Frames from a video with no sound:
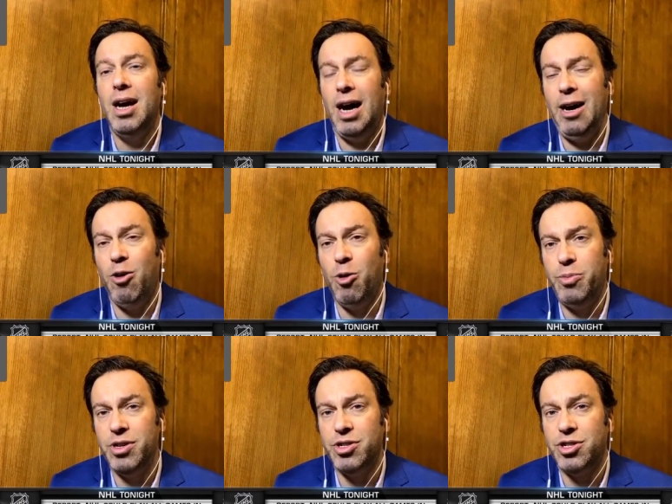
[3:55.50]
I hope
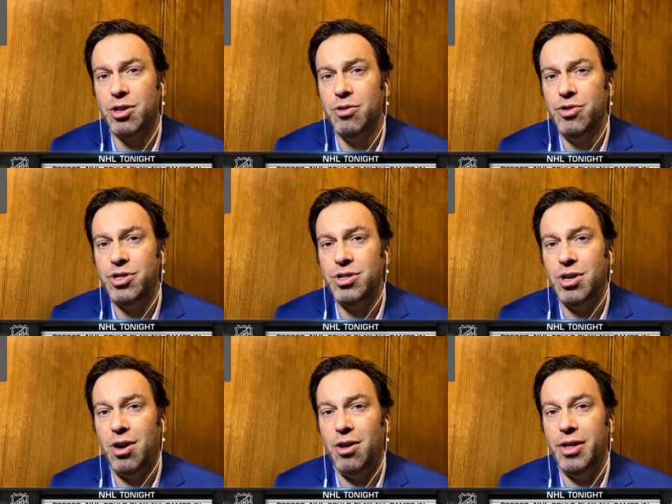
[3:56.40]
there's a solution
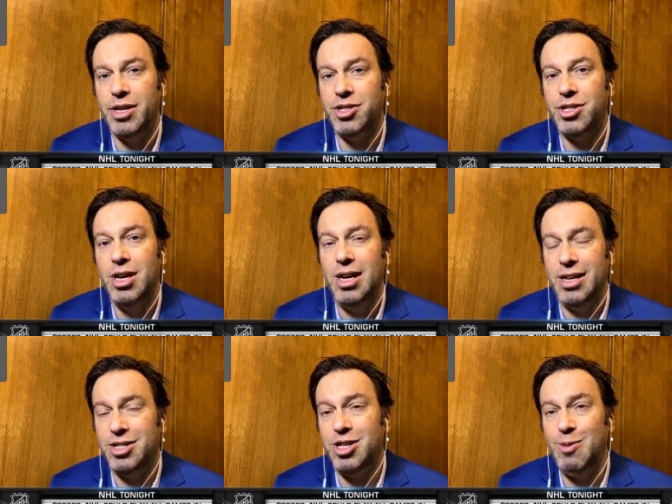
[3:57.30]
to all this.
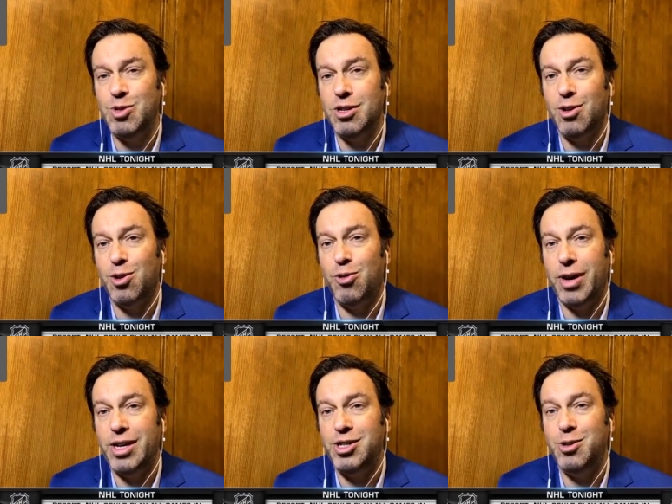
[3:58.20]
It seems a little
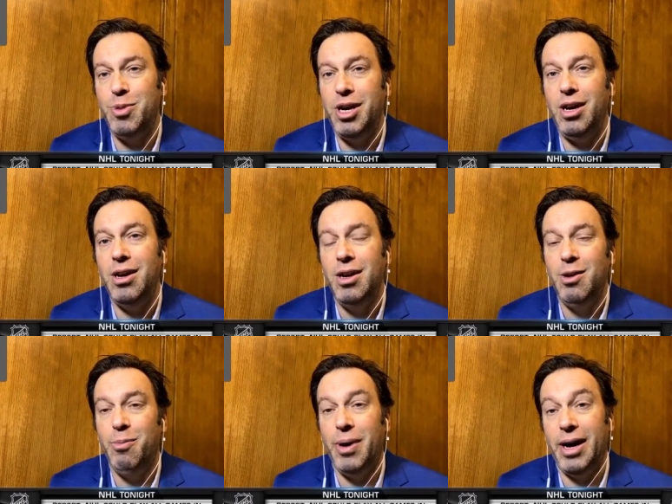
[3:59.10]
crazy to me.
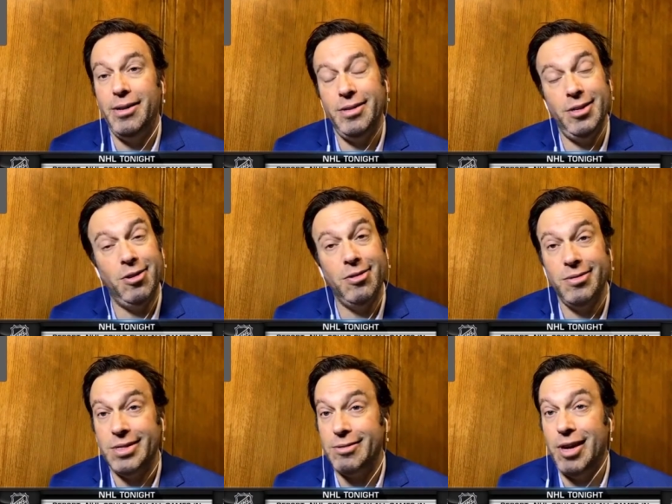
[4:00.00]
But, you
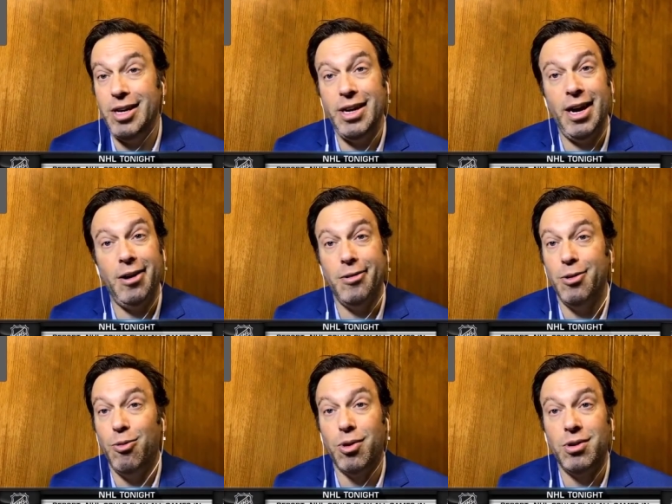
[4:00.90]
know, right now
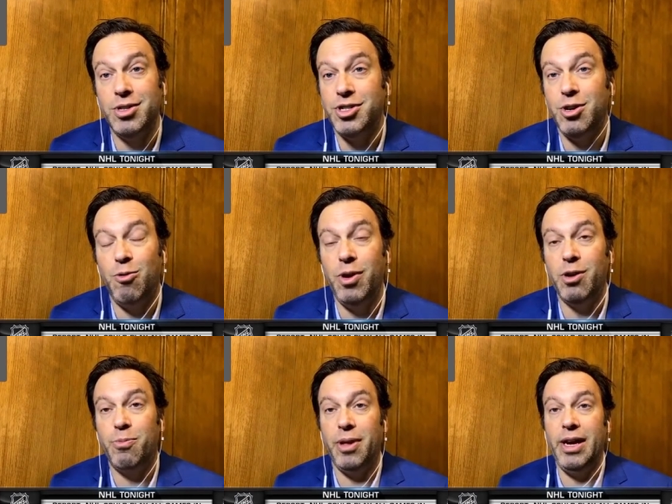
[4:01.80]
the world is in a
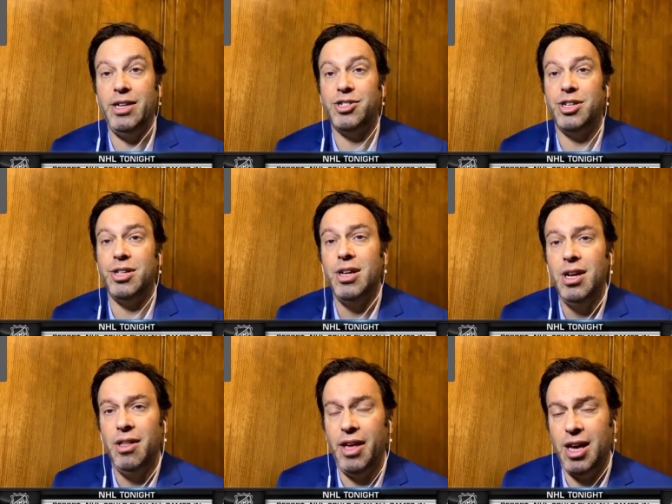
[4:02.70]
weird place and
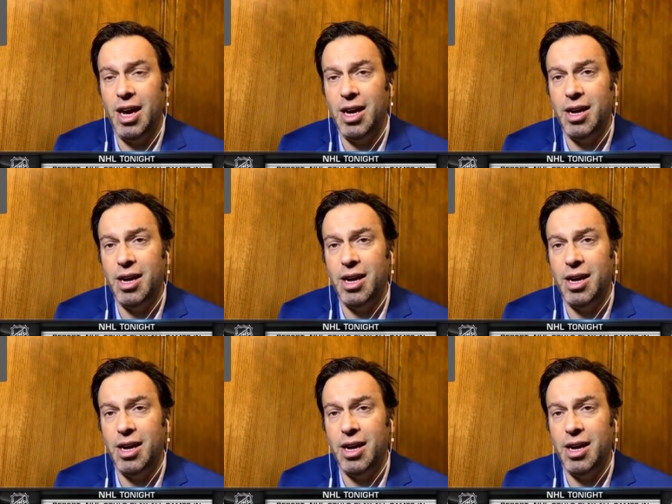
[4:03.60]
they can't